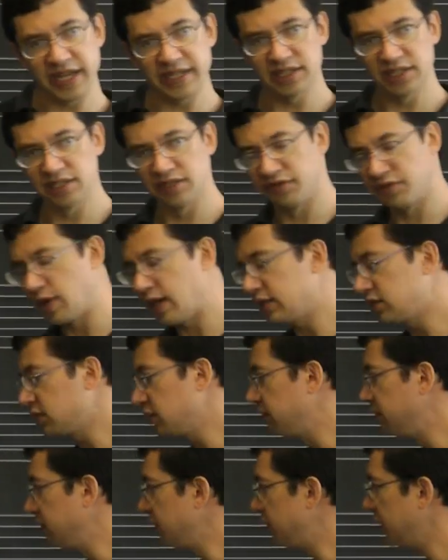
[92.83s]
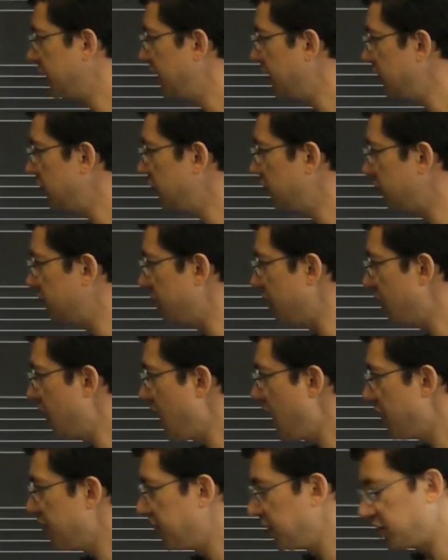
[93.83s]
phases of Western music history,
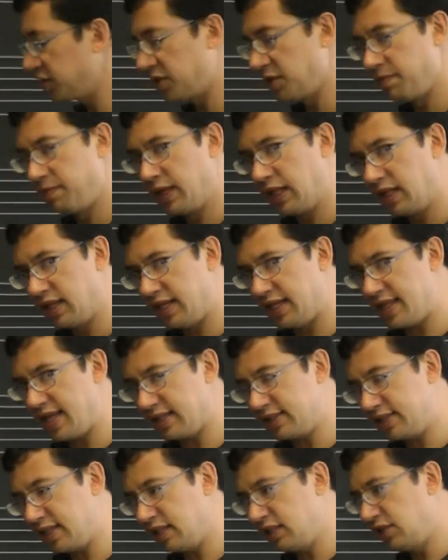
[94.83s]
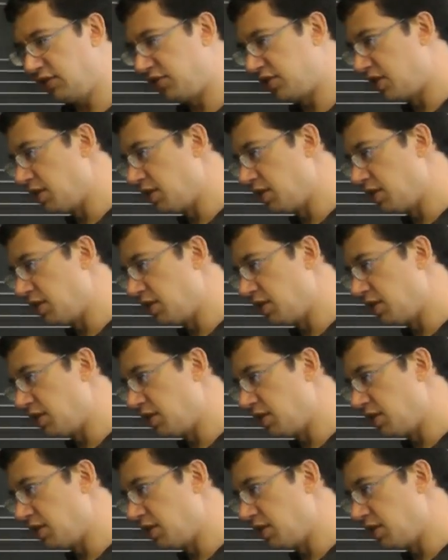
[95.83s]
the stability, that sense